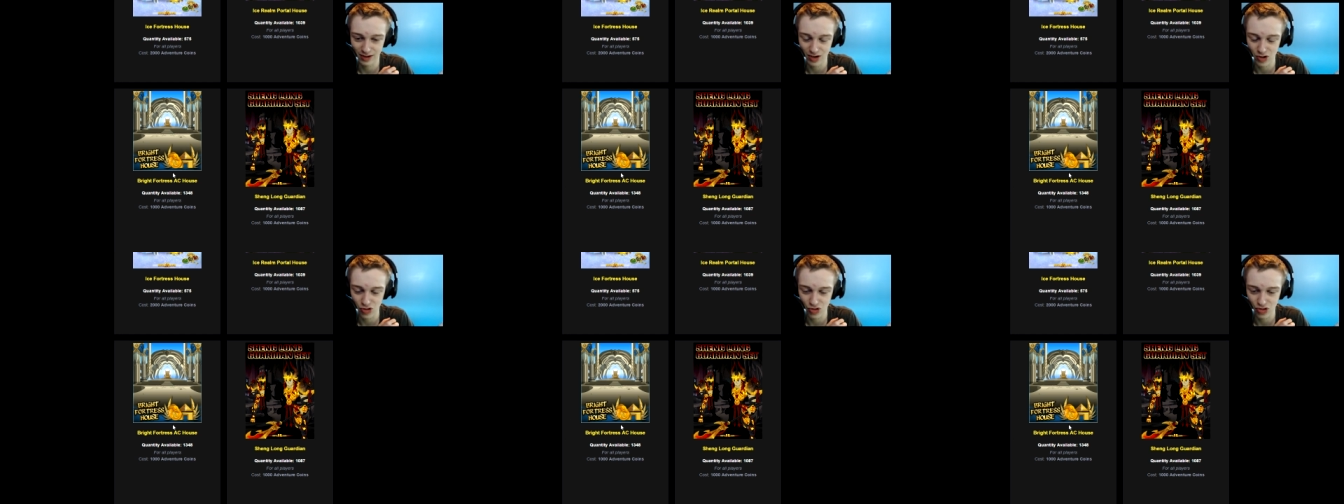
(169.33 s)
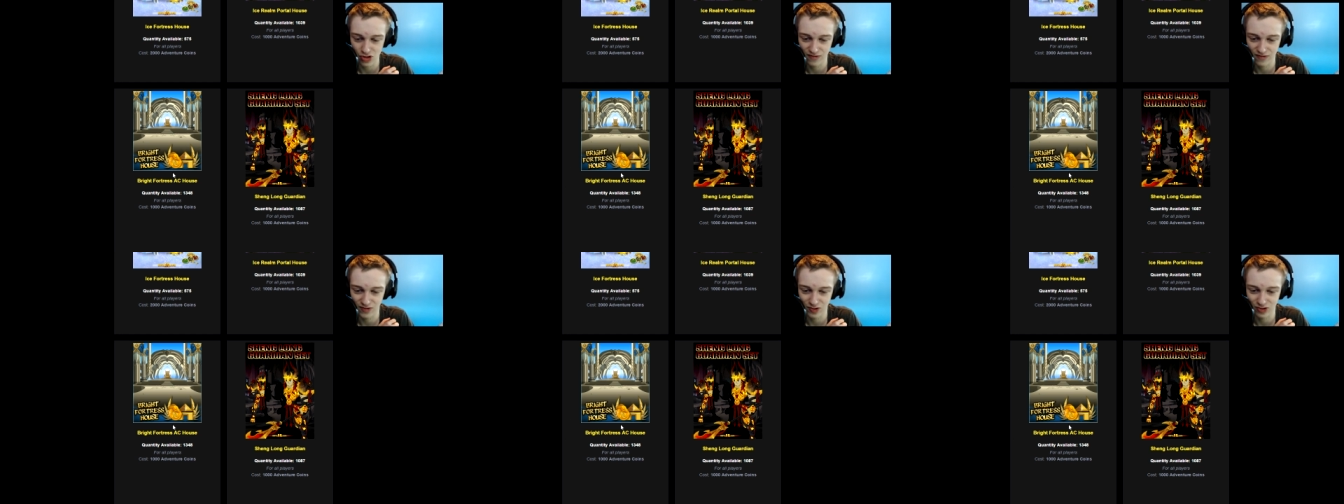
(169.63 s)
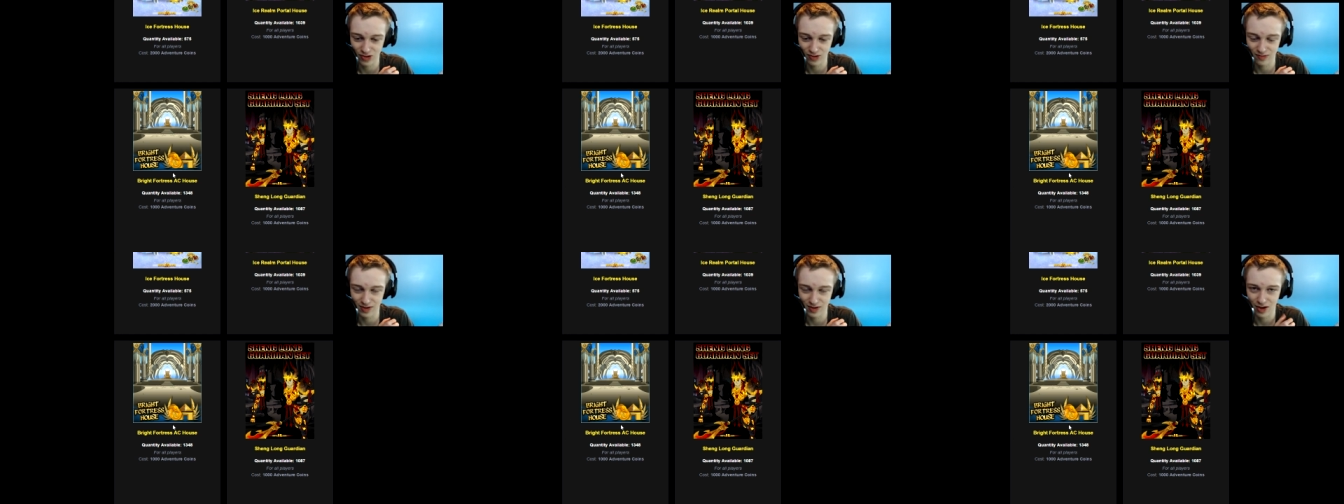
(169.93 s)
AC
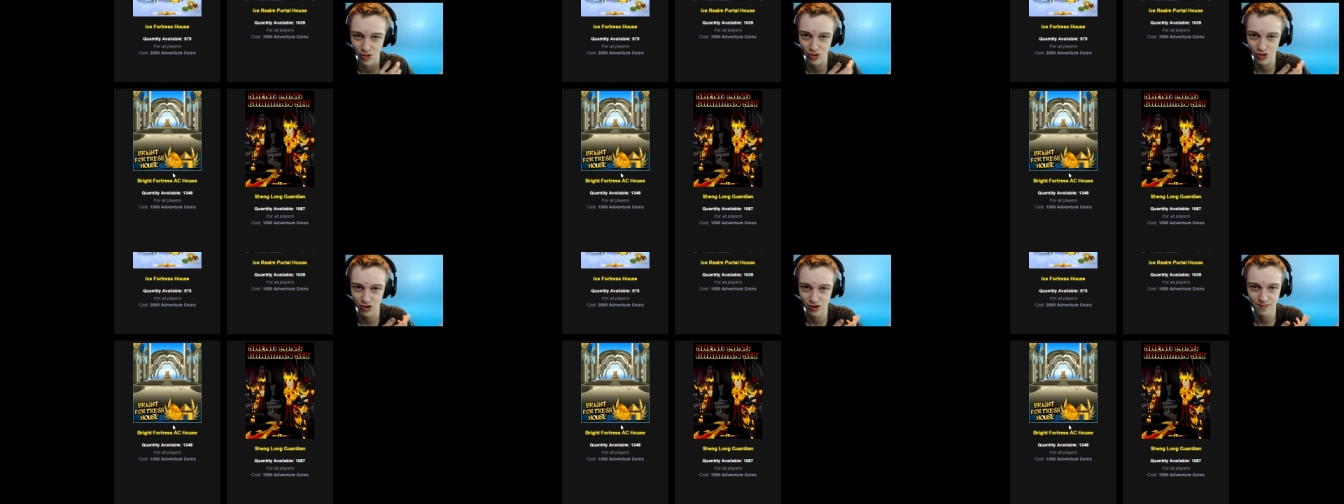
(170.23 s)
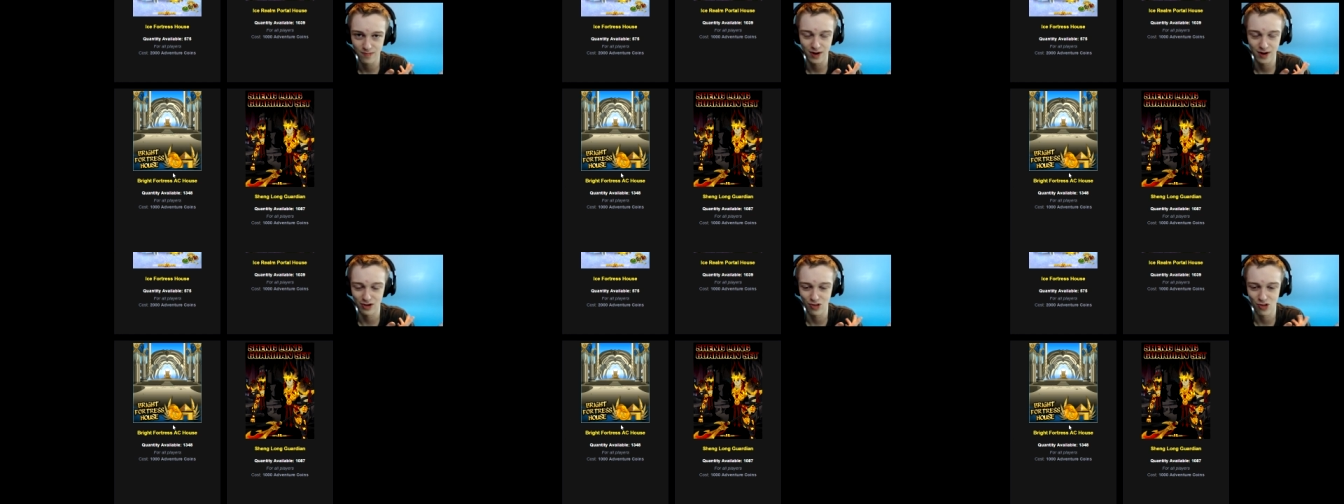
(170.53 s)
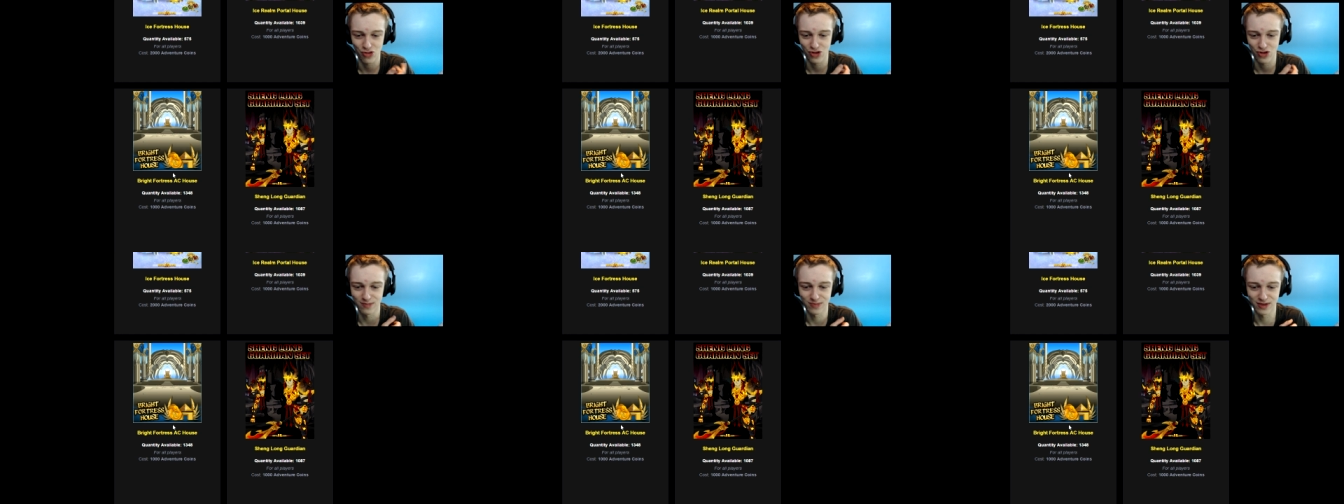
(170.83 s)
version because you could buy the
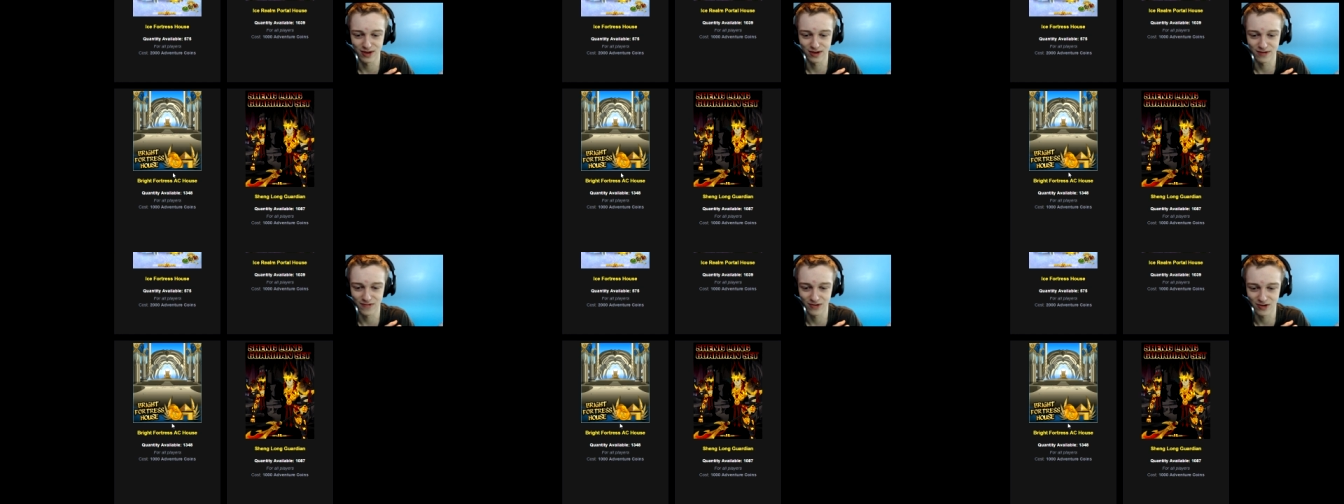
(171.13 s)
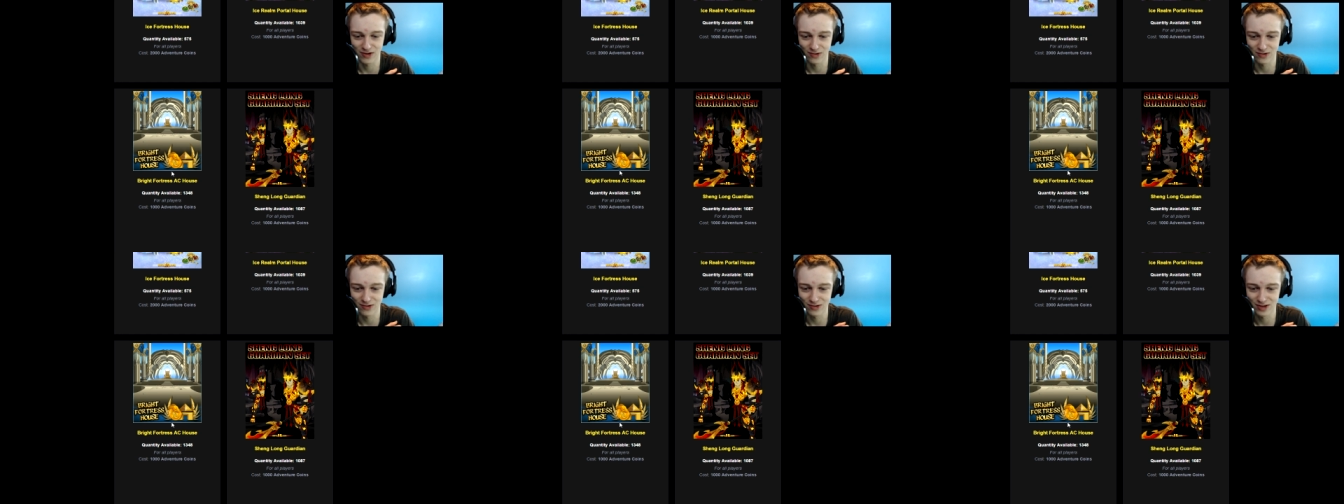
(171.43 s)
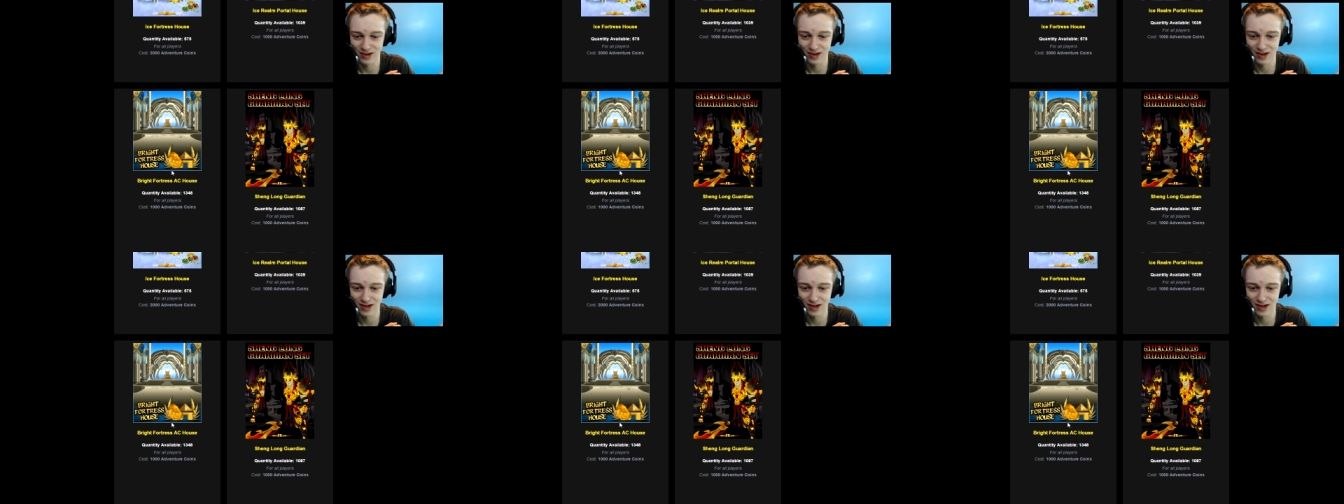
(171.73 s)
same thing for gold.